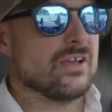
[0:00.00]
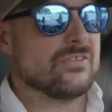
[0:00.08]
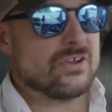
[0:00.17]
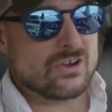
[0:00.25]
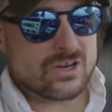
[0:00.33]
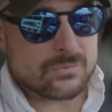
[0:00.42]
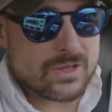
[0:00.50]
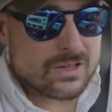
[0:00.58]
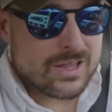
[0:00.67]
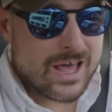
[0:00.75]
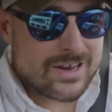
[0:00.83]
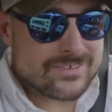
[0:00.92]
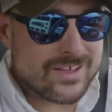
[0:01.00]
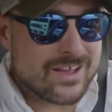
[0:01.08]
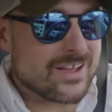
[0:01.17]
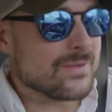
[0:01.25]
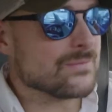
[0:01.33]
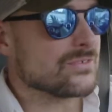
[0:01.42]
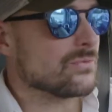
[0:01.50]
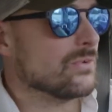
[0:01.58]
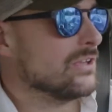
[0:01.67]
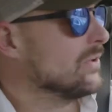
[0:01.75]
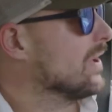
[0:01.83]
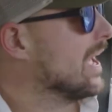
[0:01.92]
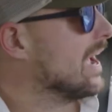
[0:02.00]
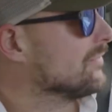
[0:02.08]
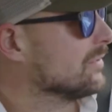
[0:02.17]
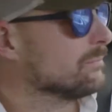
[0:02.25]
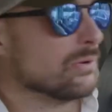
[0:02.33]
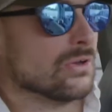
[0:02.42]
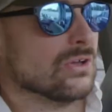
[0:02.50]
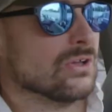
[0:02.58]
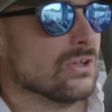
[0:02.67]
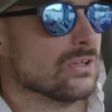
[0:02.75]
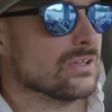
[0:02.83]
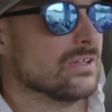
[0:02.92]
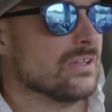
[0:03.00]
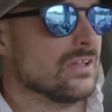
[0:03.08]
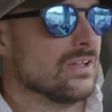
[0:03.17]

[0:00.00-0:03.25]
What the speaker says: there are going to be a lot of times when you have to pull